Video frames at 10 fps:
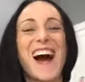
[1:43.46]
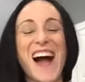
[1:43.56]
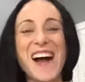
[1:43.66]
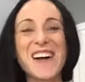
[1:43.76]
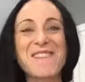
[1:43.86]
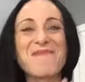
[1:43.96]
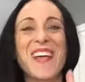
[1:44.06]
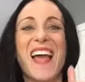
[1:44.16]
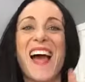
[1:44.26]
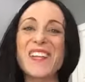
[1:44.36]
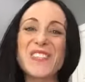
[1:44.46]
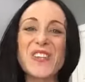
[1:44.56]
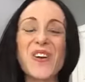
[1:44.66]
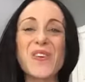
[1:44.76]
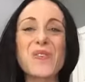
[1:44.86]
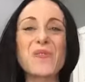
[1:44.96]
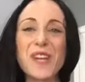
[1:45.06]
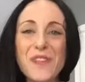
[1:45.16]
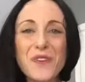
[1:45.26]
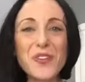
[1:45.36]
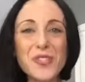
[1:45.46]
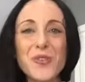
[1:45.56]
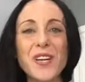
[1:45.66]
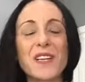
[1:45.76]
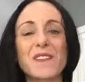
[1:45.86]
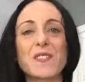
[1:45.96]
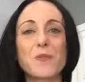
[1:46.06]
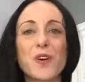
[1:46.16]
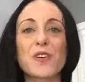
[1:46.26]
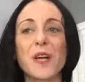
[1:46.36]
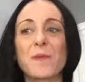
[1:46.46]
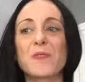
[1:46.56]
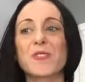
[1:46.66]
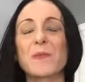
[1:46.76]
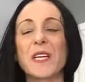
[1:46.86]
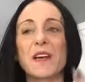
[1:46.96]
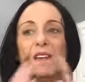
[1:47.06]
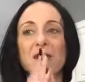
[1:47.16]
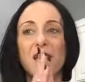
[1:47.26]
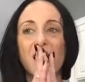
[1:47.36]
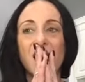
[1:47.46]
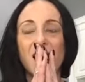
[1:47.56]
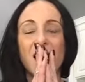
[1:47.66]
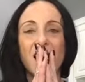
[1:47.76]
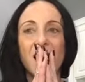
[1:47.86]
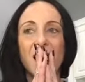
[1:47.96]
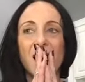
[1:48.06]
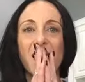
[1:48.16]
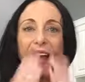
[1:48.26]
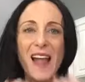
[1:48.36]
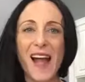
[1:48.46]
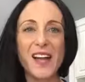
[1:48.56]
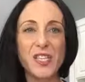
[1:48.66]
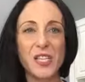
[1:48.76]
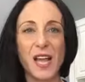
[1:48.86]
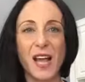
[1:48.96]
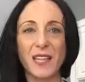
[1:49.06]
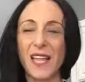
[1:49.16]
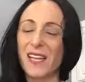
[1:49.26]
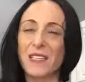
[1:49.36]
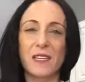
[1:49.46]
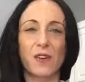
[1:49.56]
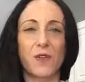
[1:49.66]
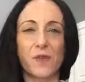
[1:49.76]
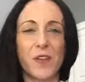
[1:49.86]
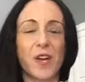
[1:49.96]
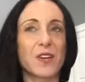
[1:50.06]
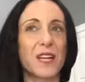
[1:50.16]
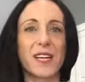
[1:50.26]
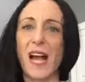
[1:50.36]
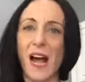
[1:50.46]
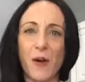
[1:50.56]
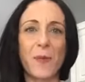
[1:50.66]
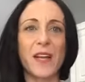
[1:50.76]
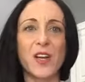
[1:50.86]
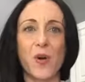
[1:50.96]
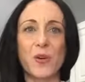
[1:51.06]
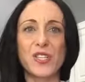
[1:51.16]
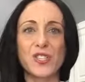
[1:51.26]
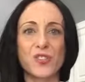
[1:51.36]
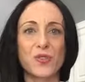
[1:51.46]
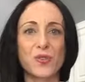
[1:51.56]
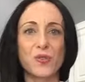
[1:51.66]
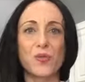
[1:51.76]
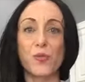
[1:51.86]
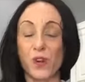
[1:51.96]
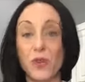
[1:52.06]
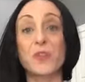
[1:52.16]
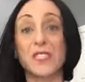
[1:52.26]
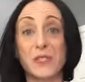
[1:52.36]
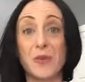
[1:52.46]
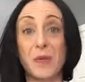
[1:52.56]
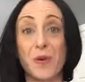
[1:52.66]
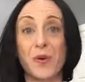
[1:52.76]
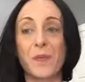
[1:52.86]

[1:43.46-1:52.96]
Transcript: And so when I first created this program, it was because I actually had like a little fear, like how am I going to work with these people?